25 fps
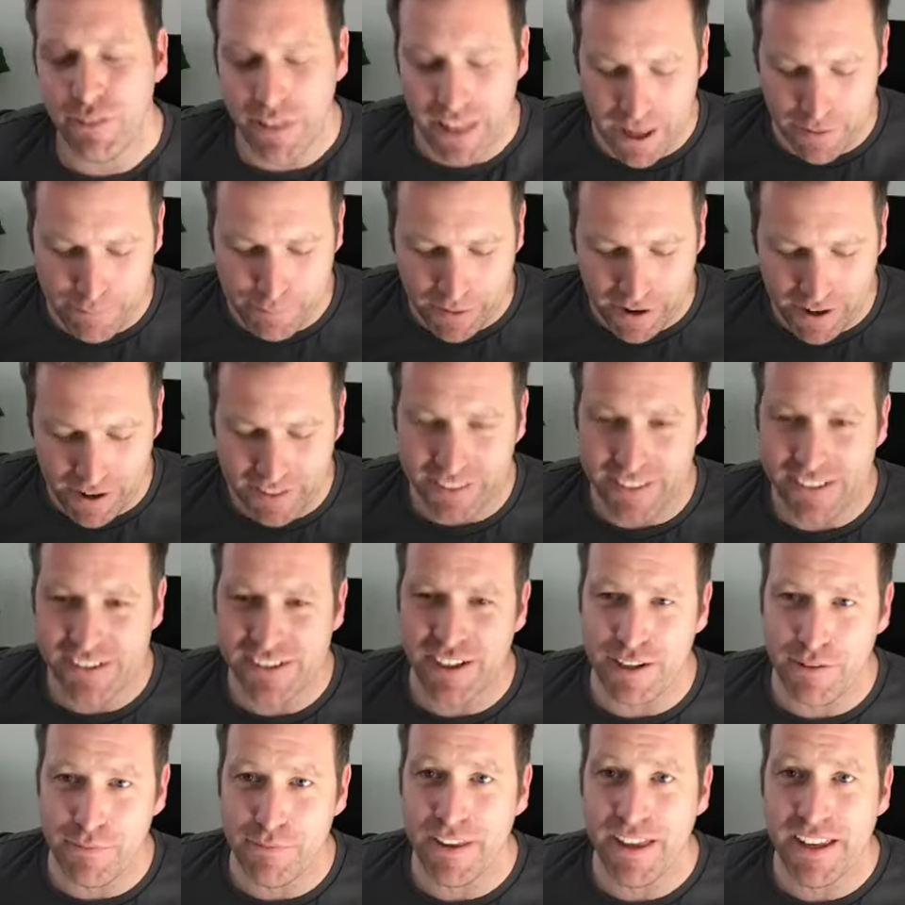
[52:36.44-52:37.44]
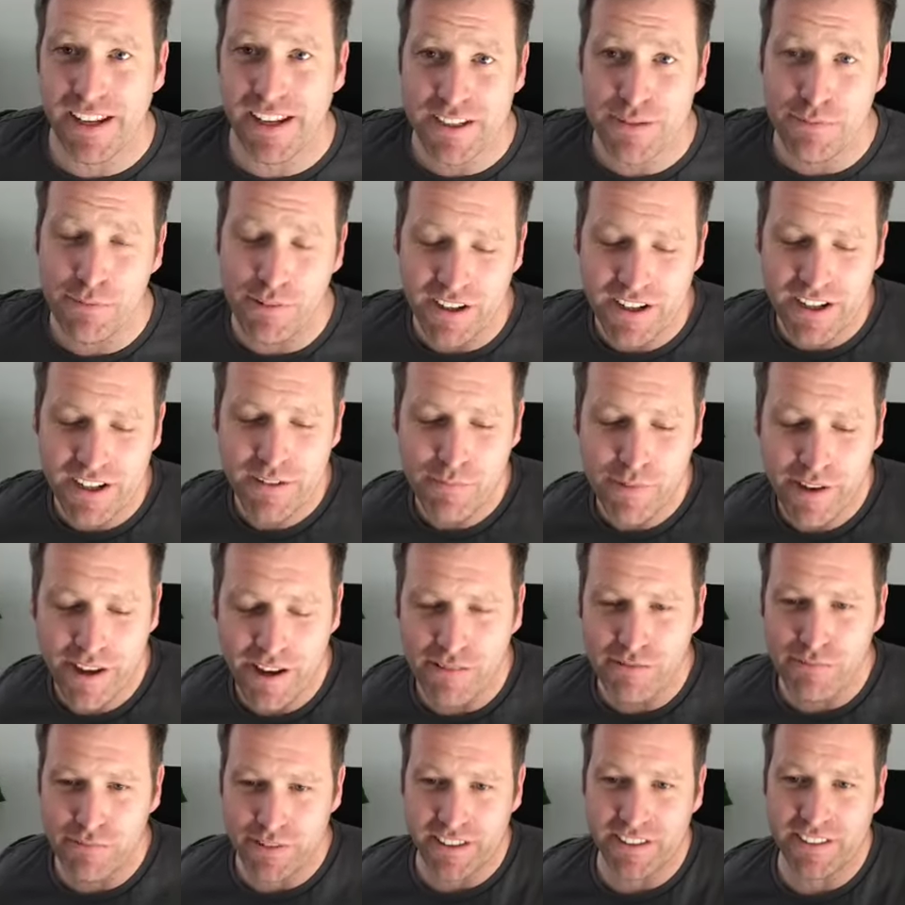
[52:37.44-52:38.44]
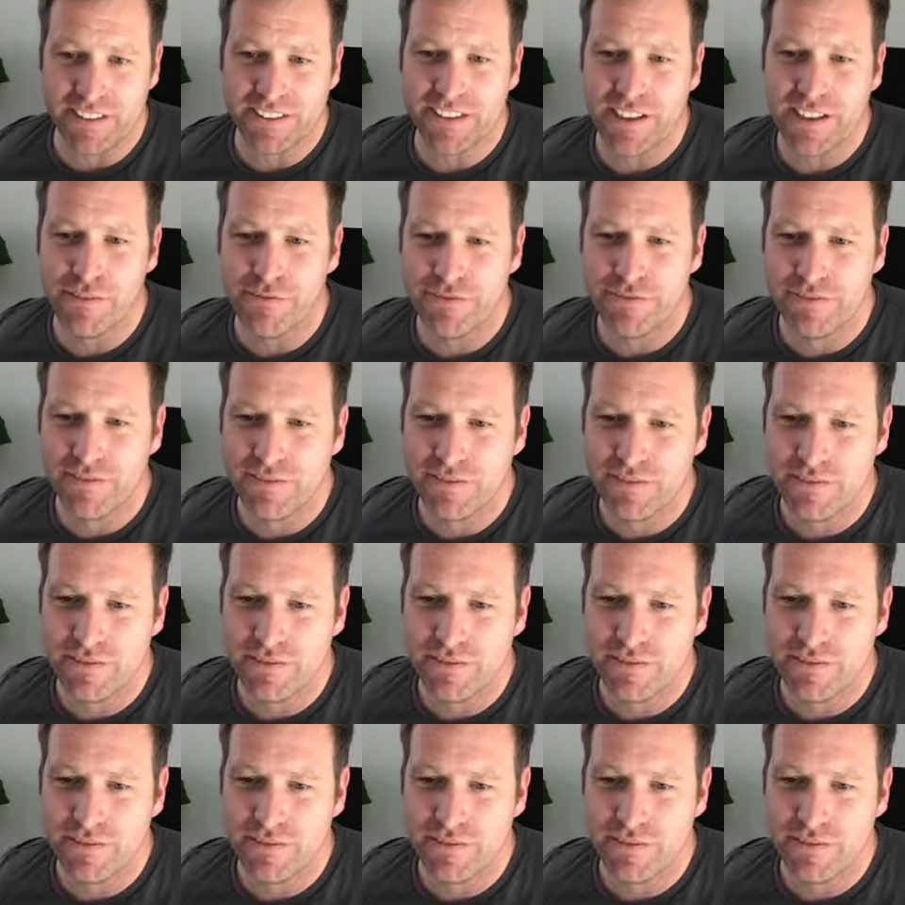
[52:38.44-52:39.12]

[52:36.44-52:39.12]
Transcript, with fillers: with that partnership, then it's working well with yourself. Oh,